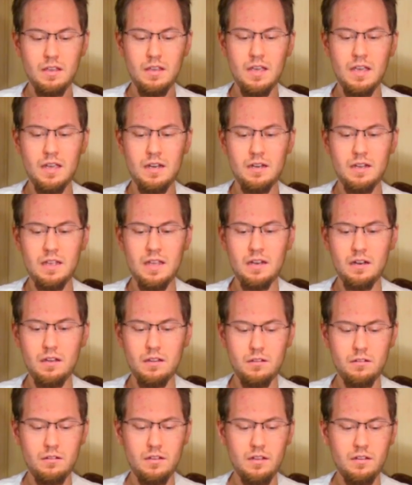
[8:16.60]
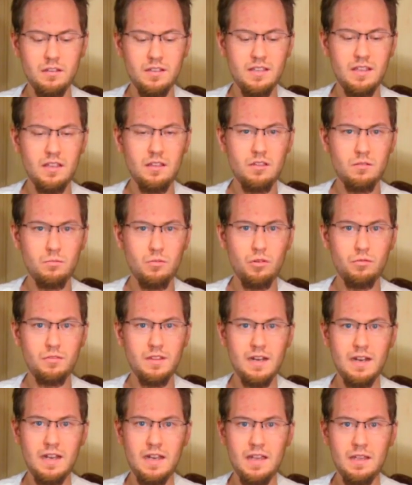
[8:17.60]
And another little gizmo
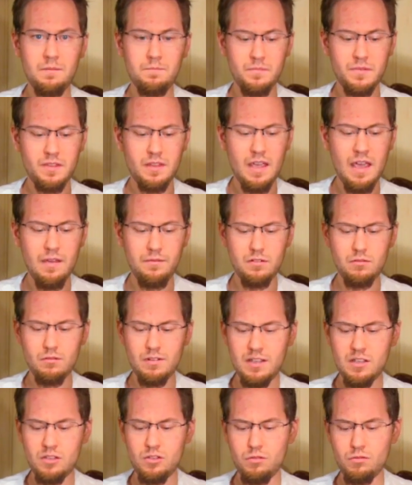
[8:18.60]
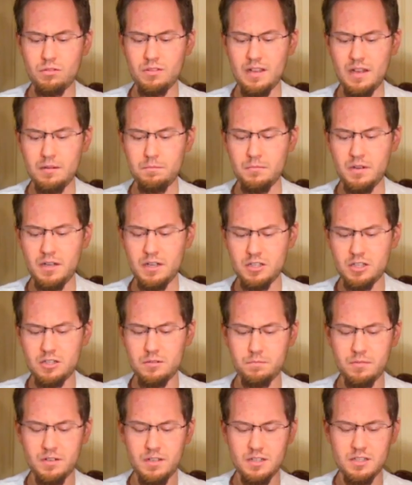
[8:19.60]
that I haven't really used that
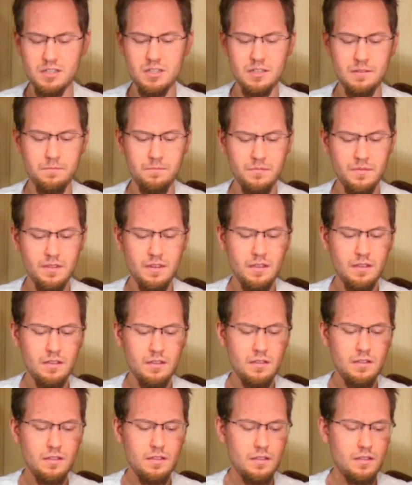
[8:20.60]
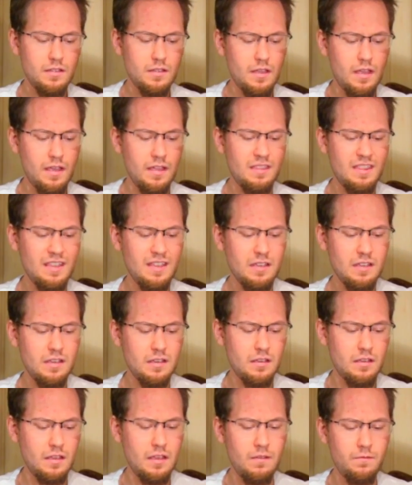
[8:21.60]
much, but I think
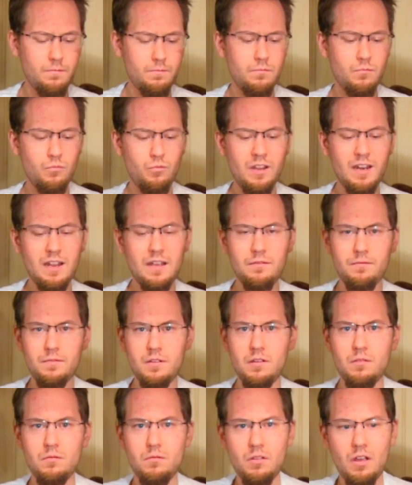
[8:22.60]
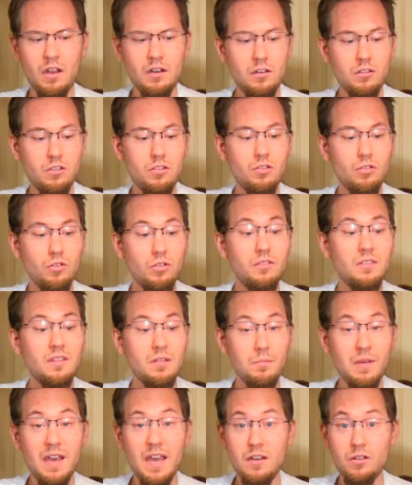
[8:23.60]
when I've understood
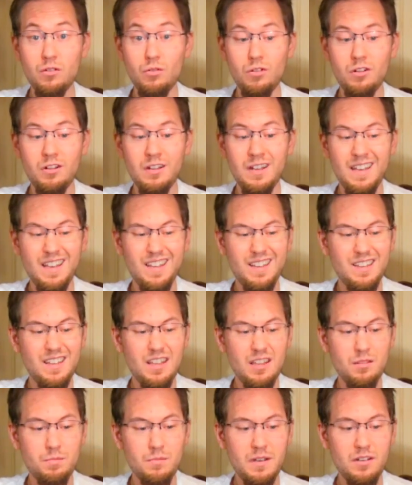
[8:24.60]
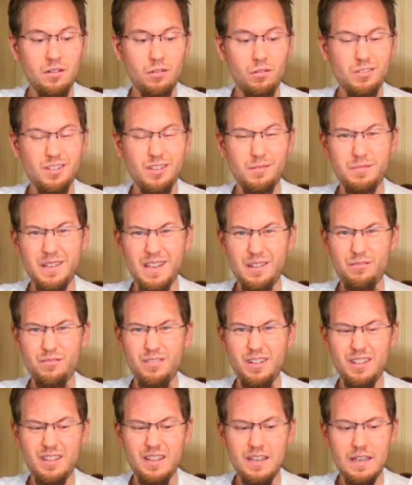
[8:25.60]
the manual, this might also be a
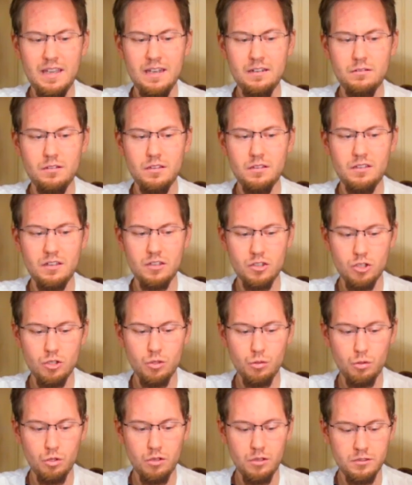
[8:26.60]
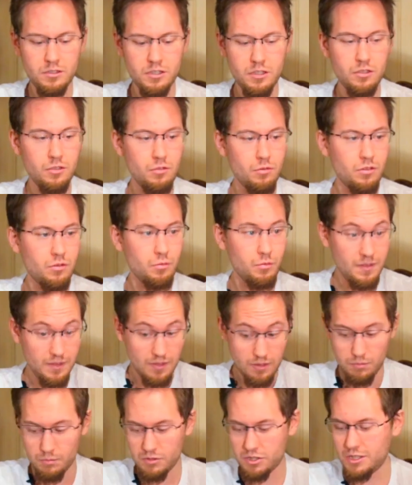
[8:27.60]
really interesting tool to use with
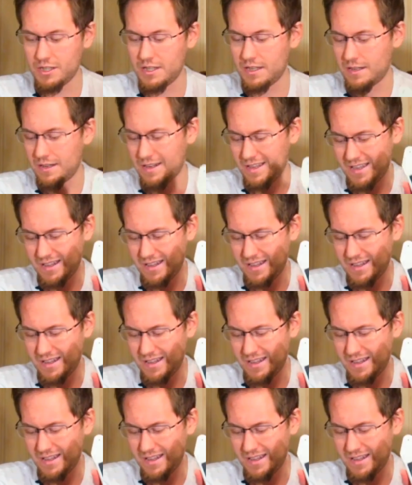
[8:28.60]
this machine.